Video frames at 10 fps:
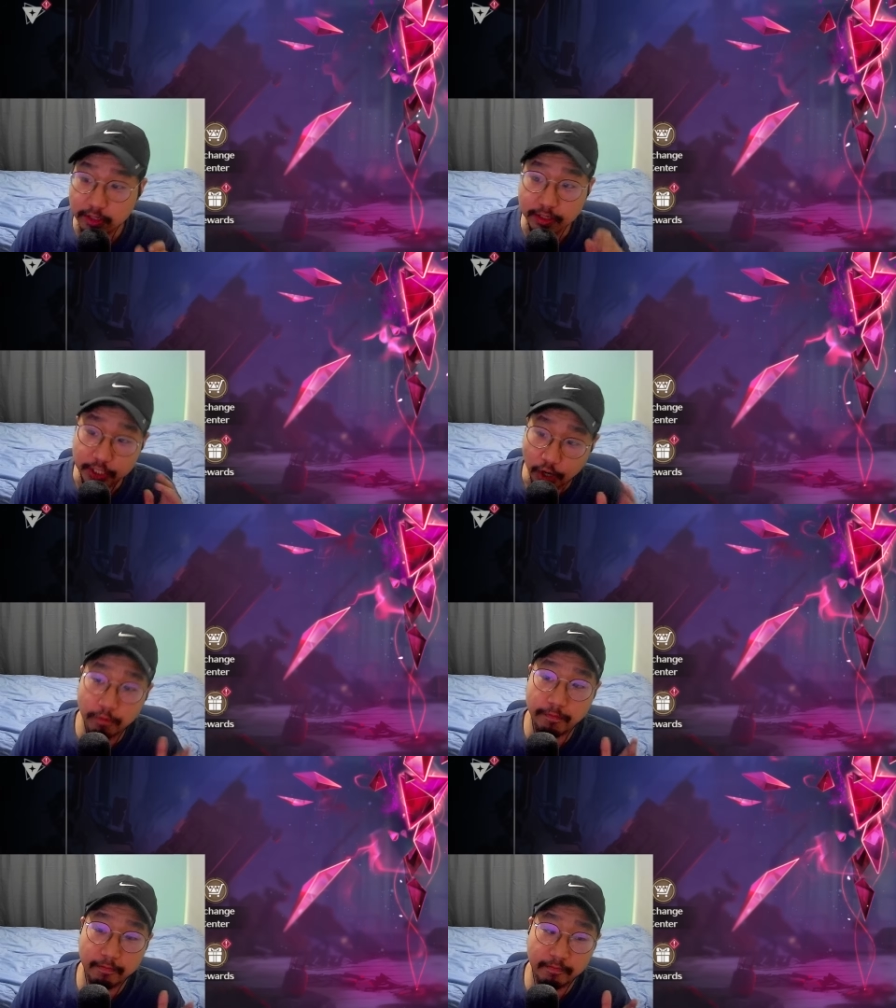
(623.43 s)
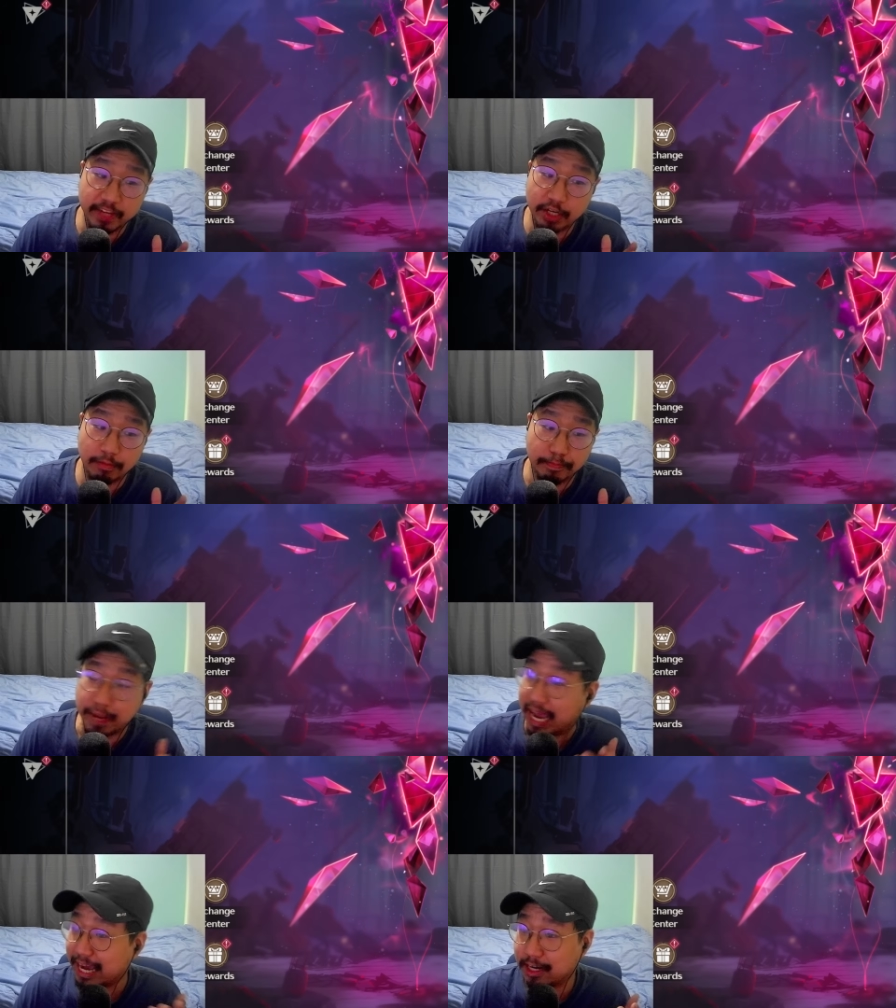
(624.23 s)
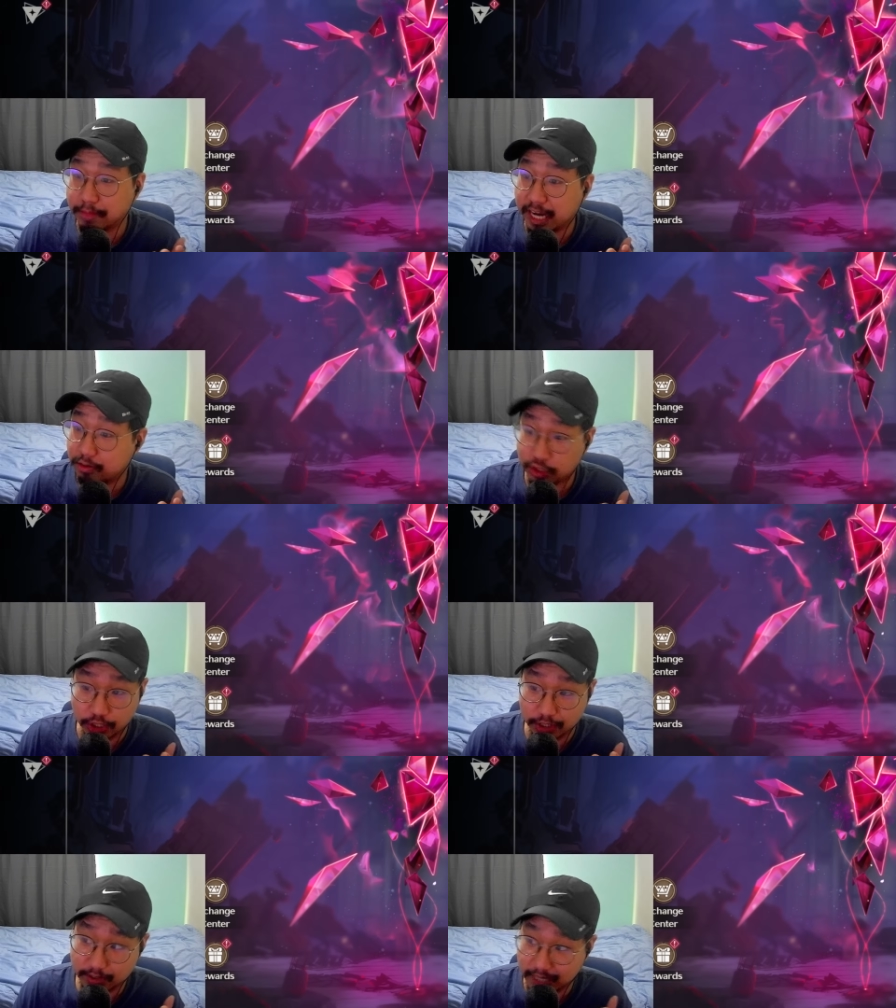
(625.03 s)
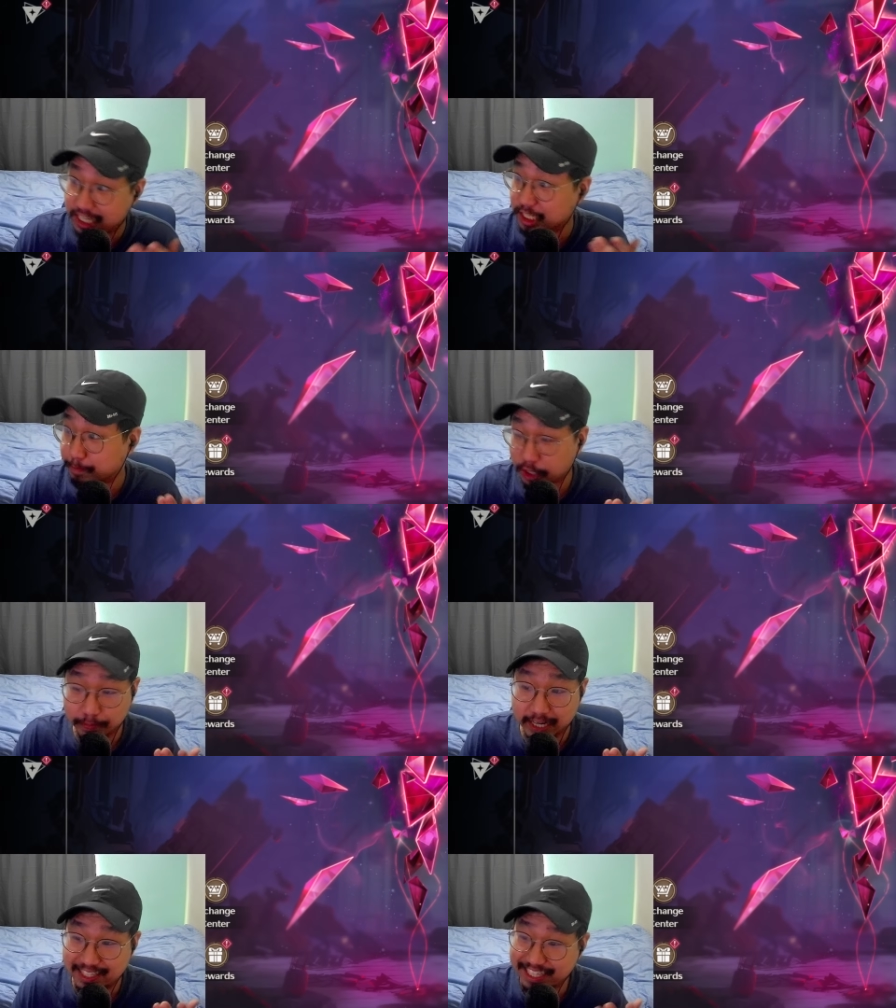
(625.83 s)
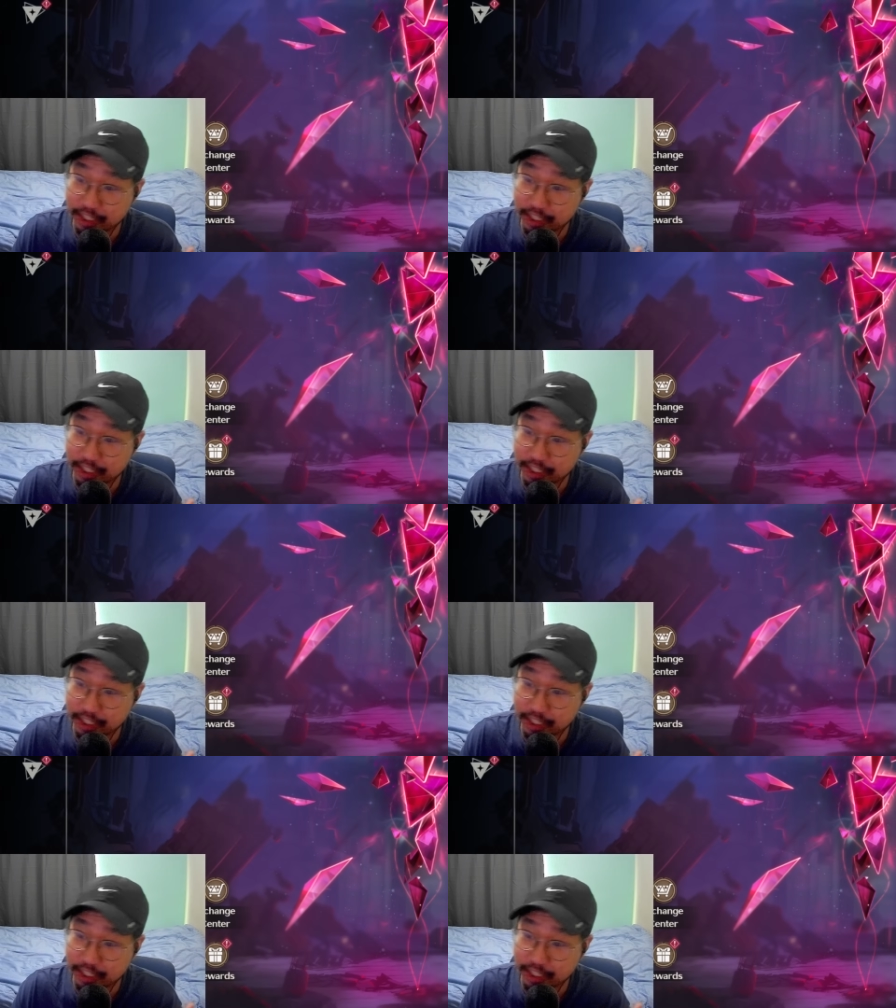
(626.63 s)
don't feel bad about just experimenting,